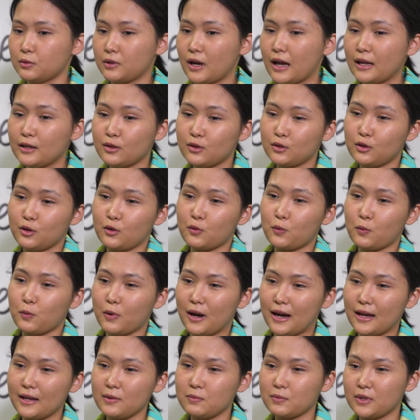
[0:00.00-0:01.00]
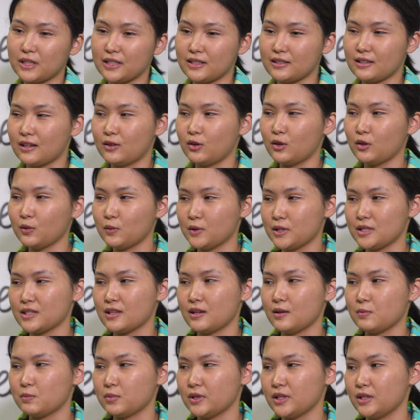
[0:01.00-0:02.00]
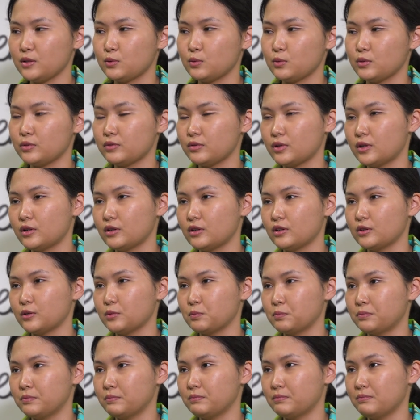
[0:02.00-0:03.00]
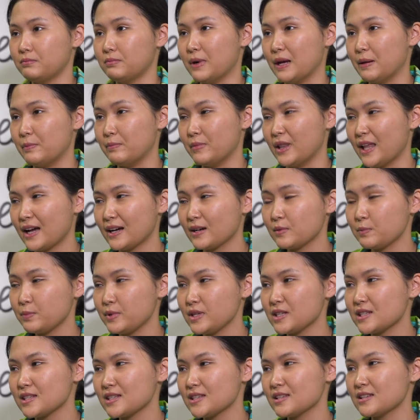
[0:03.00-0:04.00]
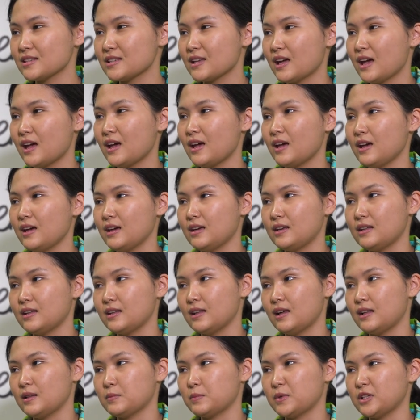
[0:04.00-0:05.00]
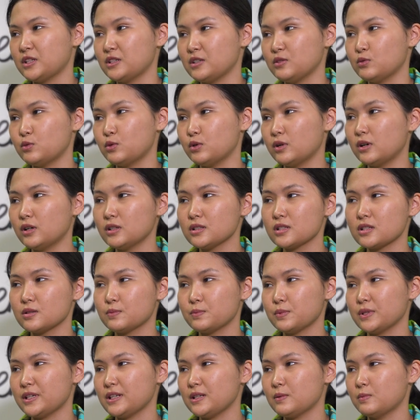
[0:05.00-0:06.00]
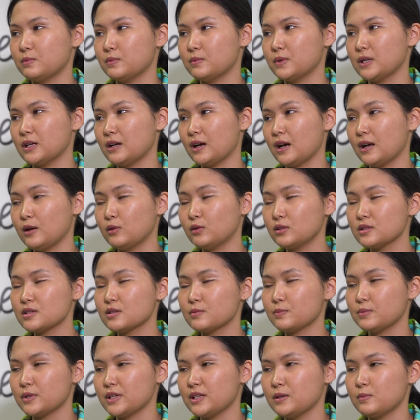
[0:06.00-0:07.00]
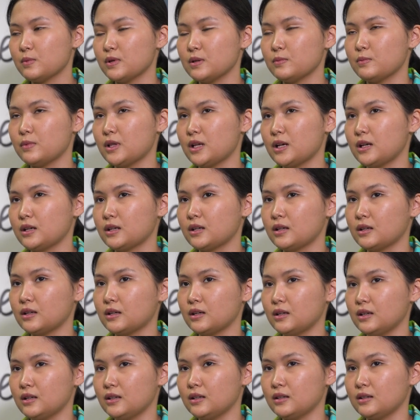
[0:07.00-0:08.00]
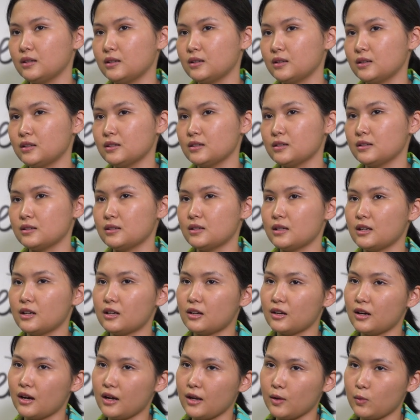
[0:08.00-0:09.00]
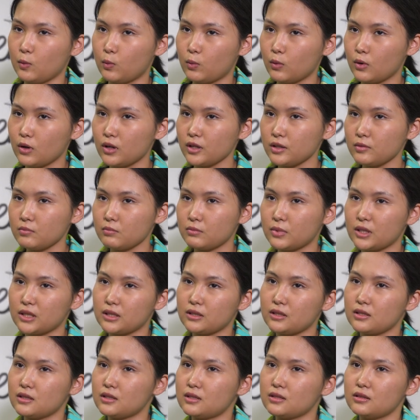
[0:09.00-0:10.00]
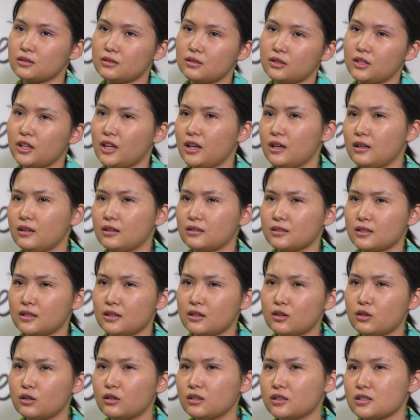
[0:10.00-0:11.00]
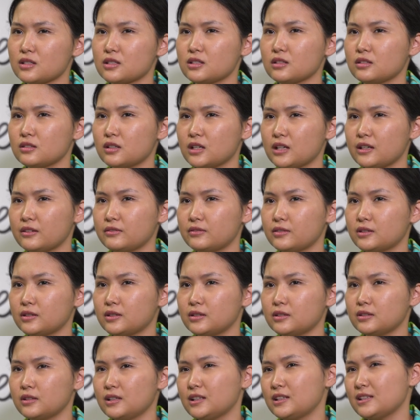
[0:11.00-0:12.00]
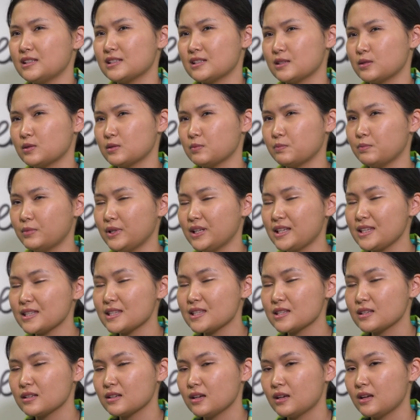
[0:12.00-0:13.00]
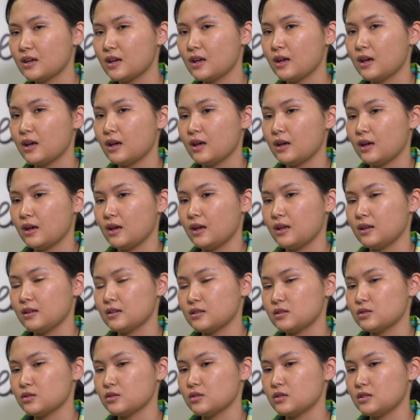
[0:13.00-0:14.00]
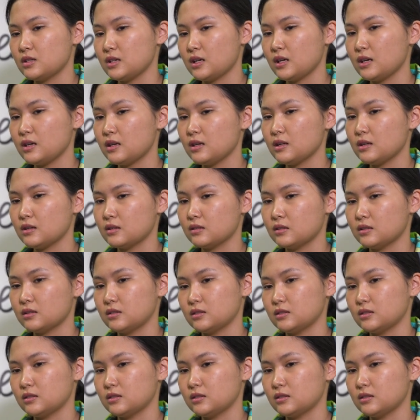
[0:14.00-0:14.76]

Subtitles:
I don't know why, but always I played with her by black pieces. In Almaty, I also played by black, and there I won. But okay, there also have a it's blitz, and today